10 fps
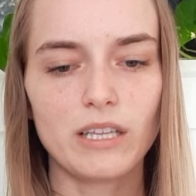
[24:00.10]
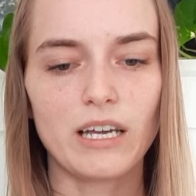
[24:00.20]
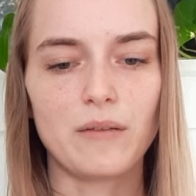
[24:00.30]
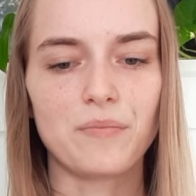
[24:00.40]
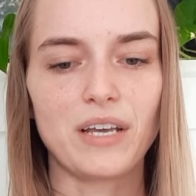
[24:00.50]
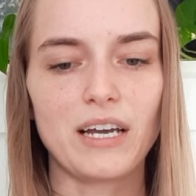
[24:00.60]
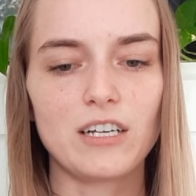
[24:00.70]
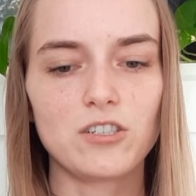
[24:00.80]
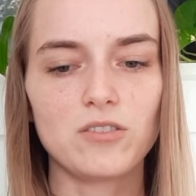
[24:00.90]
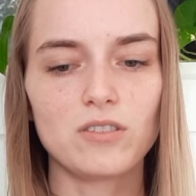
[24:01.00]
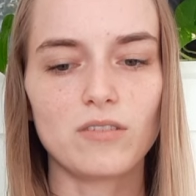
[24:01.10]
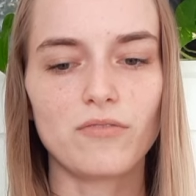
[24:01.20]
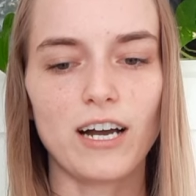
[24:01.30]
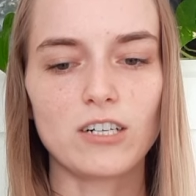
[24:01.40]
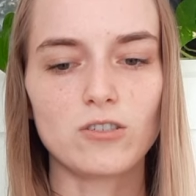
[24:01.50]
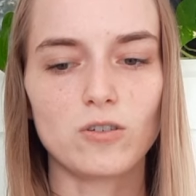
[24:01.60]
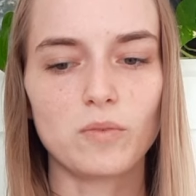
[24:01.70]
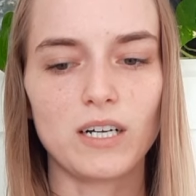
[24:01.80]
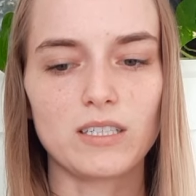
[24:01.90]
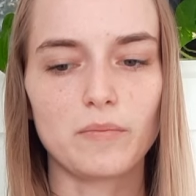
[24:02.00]
him that issues of factual
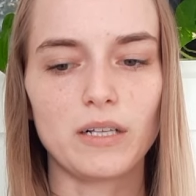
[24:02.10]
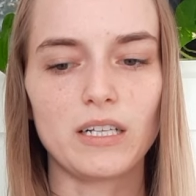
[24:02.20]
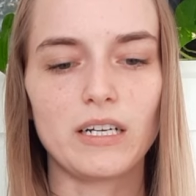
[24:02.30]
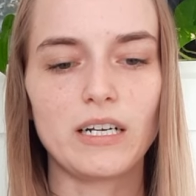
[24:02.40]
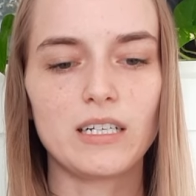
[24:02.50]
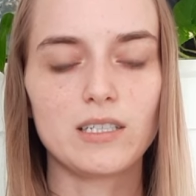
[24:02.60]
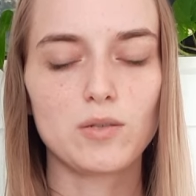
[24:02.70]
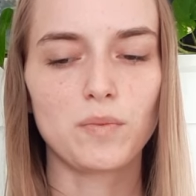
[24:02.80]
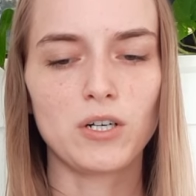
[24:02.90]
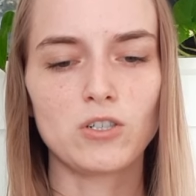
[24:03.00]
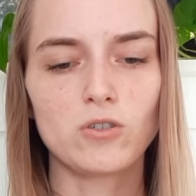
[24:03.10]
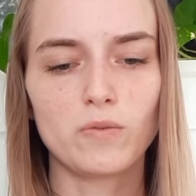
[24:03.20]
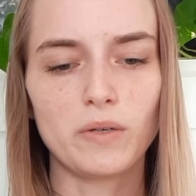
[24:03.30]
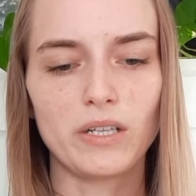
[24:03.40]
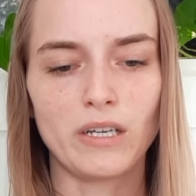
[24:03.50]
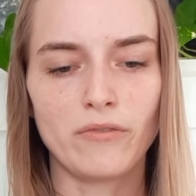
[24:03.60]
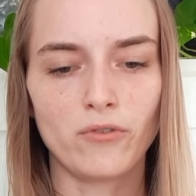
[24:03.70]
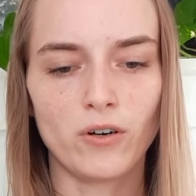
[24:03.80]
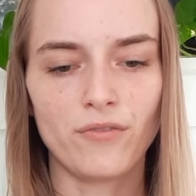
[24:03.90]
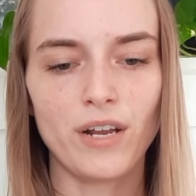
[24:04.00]
plausibility and spiritual belief
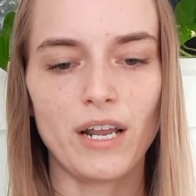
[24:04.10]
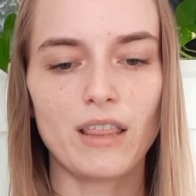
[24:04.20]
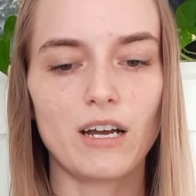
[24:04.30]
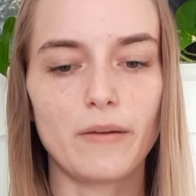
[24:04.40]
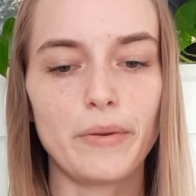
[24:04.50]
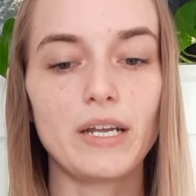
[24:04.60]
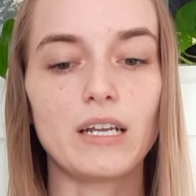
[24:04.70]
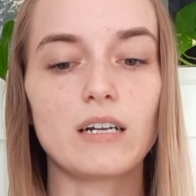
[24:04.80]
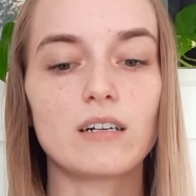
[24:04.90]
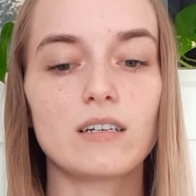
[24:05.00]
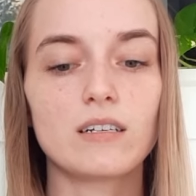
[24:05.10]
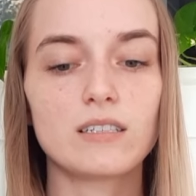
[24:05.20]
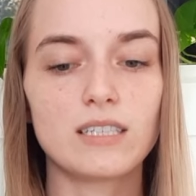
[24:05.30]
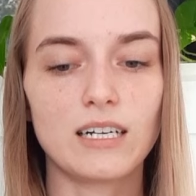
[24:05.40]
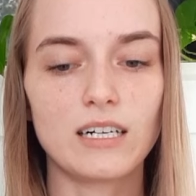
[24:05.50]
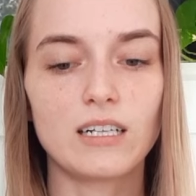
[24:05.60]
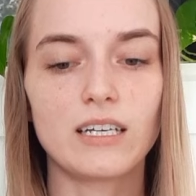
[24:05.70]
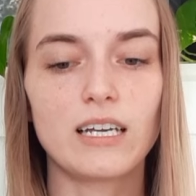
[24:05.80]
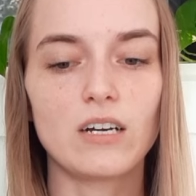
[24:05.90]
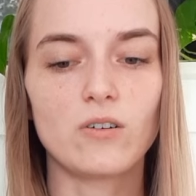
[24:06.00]
or faith are being,
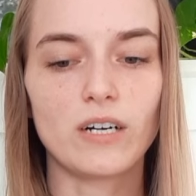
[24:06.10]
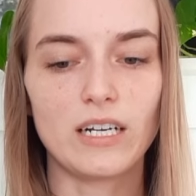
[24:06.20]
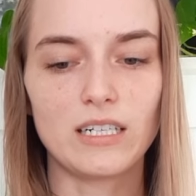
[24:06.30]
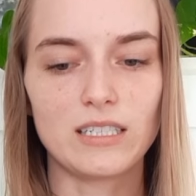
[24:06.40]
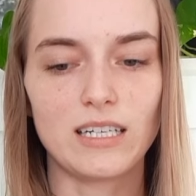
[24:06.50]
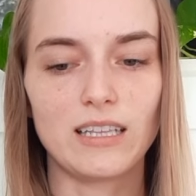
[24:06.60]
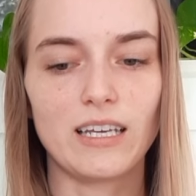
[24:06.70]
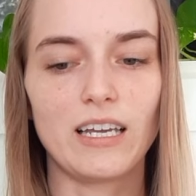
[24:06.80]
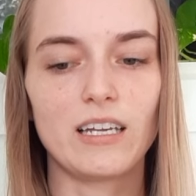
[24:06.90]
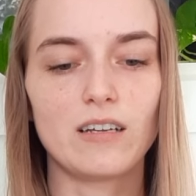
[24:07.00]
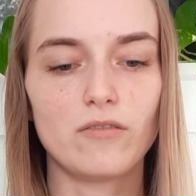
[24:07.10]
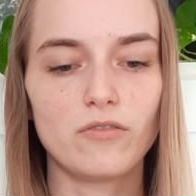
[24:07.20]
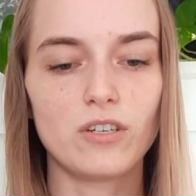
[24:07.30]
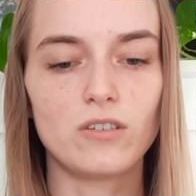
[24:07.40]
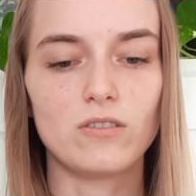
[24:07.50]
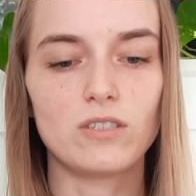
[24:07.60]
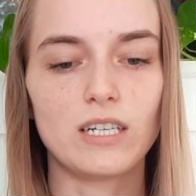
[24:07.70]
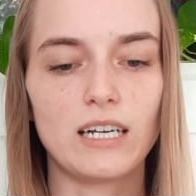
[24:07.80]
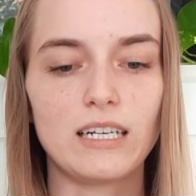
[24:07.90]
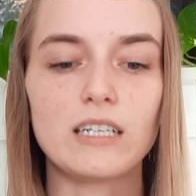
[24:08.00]
cynically or innocently, confused
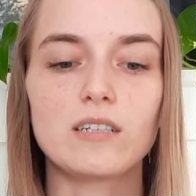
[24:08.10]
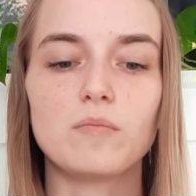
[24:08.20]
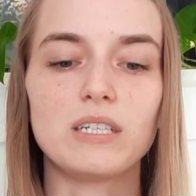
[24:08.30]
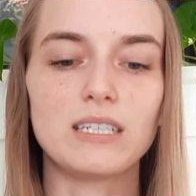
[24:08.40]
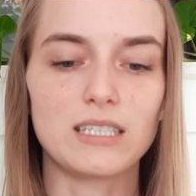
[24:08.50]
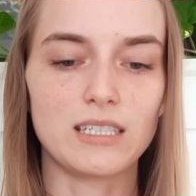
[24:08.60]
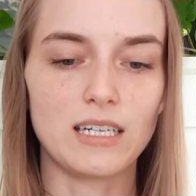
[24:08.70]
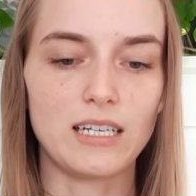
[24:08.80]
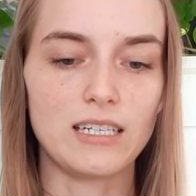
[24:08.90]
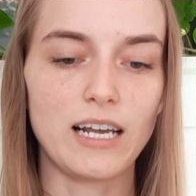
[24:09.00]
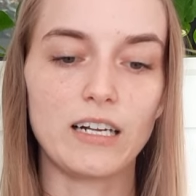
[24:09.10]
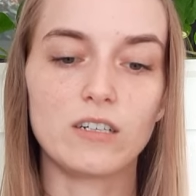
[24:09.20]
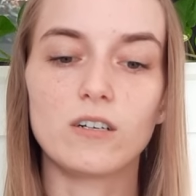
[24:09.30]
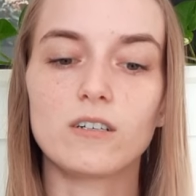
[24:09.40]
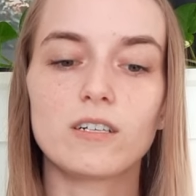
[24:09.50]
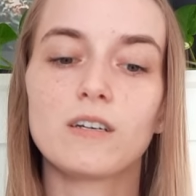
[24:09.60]
and need to be disentangled.